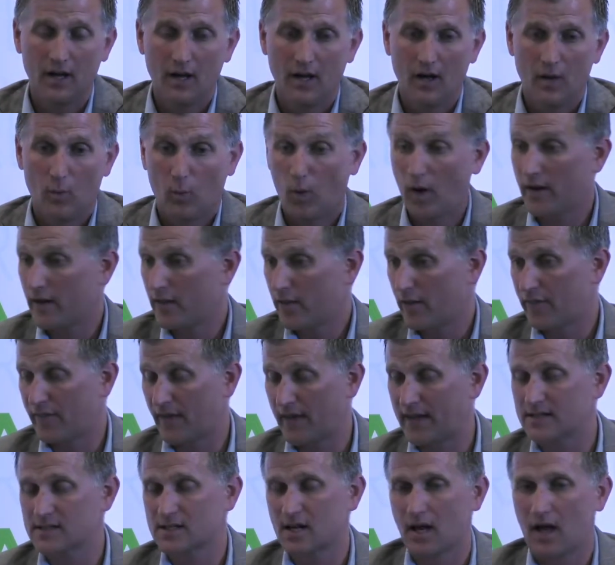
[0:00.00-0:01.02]
One of the
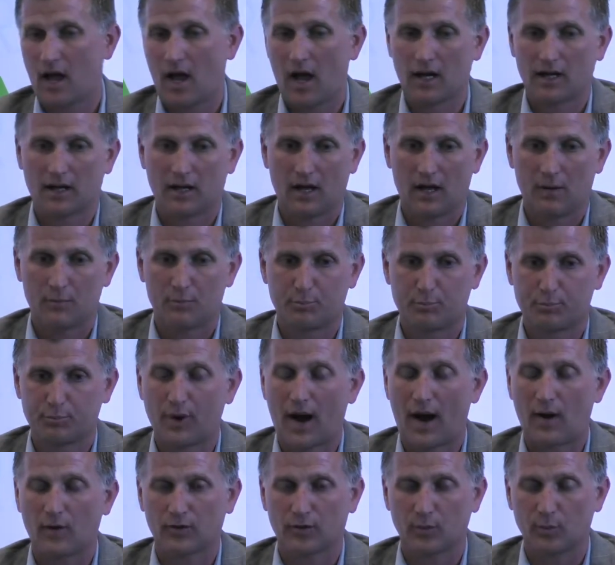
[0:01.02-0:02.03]
things I'm
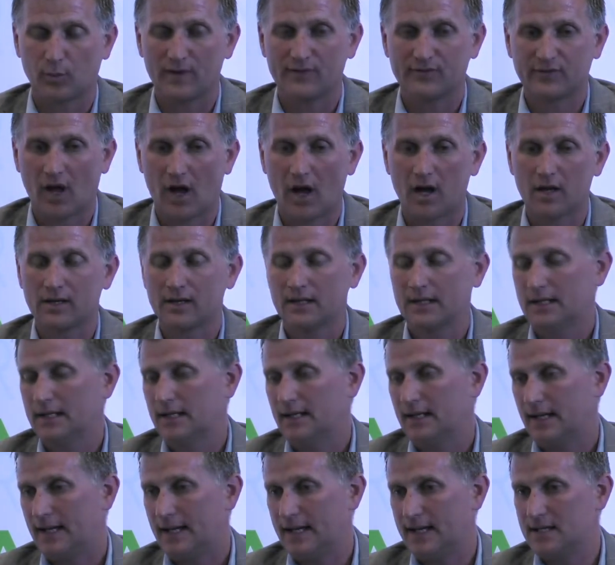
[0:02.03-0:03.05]
proud that we've done
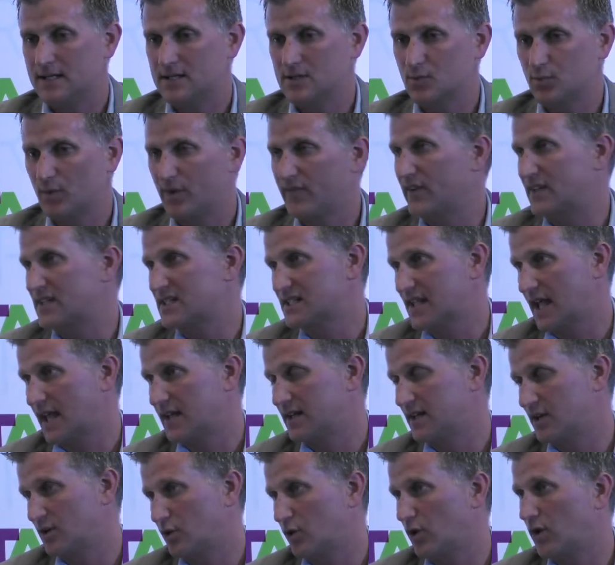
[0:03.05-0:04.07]
is we've
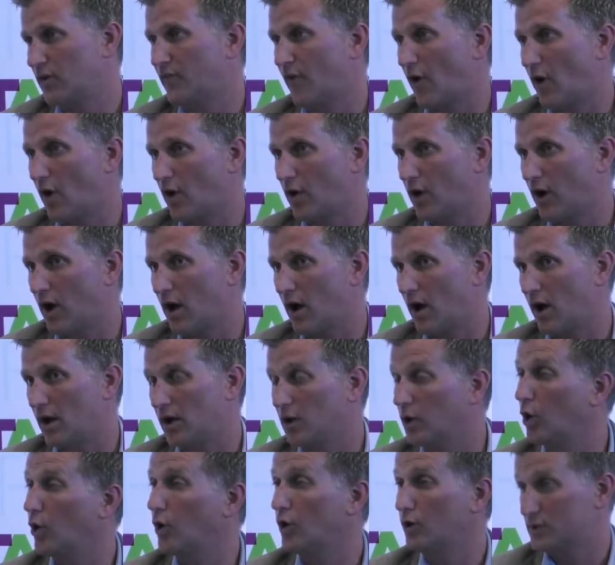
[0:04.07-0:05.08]
extended all of our
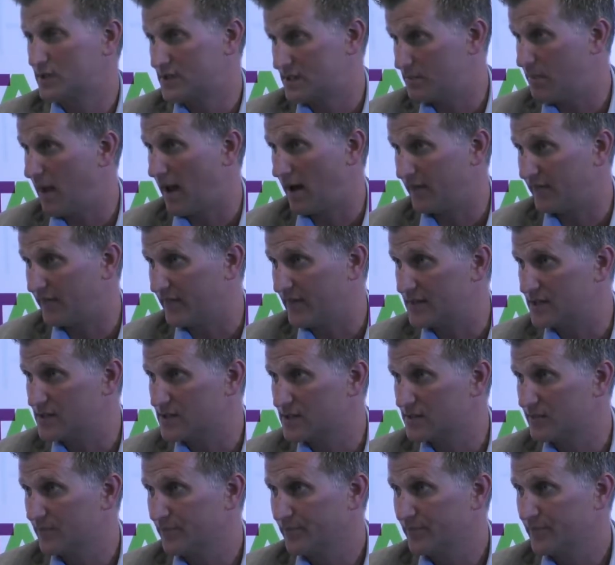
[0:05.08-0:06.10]
loyalty
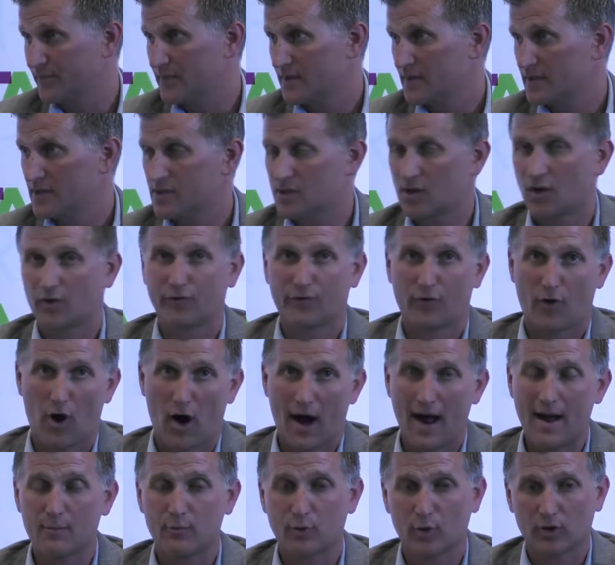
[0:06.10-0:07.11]
benefits. So for
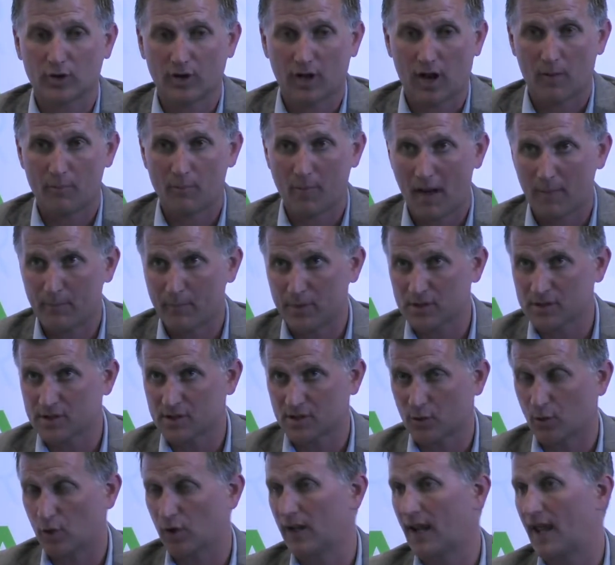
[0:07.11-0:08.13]
our Emerald Club members
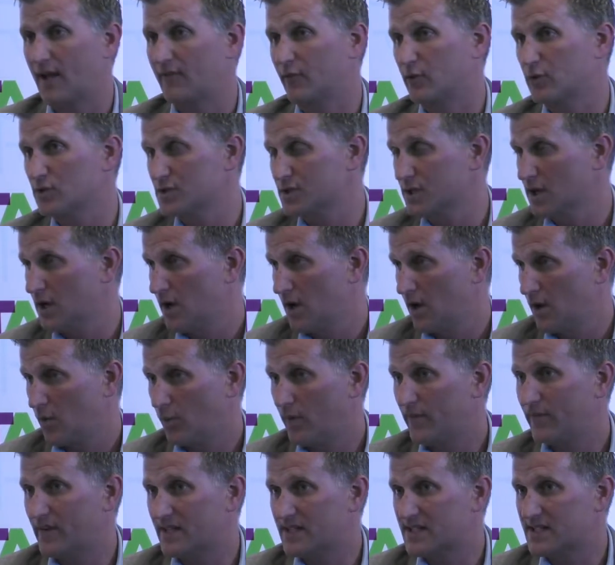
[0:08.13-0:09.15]
at all levels,
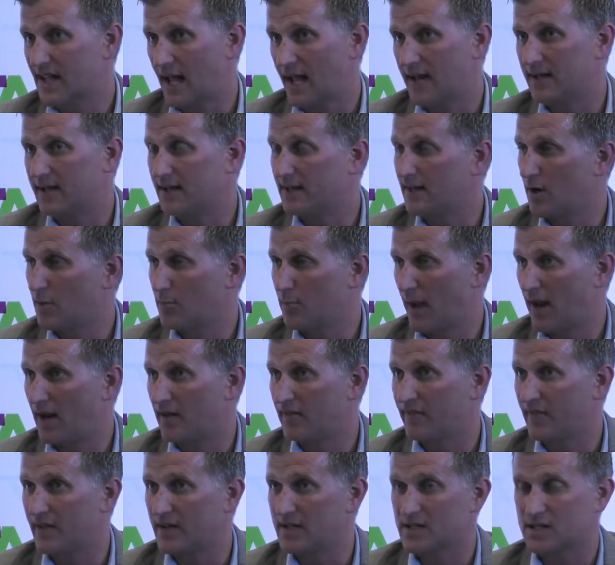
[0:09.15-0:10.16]
we've extended their
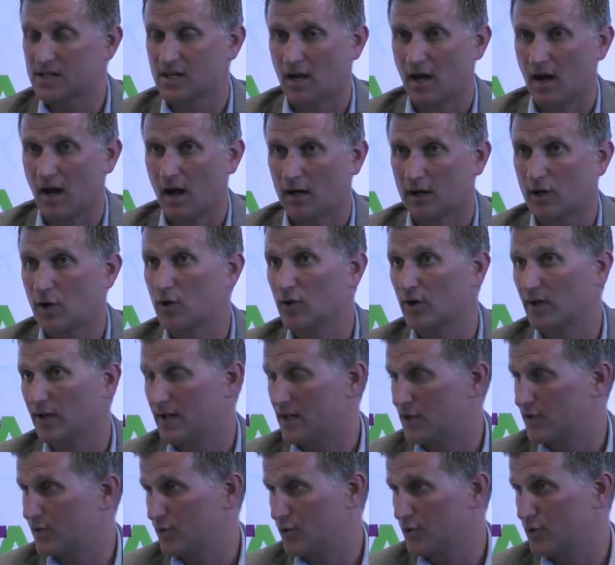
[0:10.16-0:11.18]
benefits
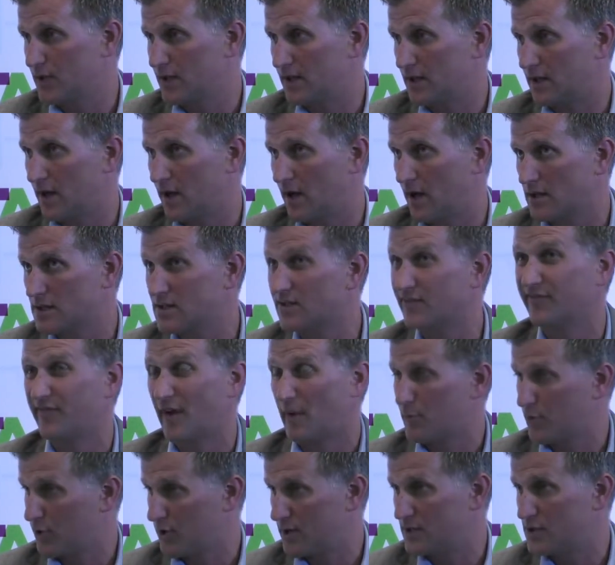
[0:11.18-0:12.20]
currently through to
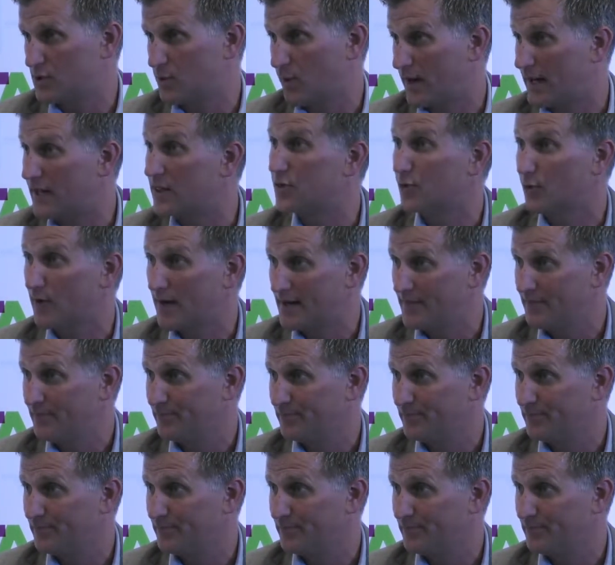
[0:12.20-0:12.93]
February 23.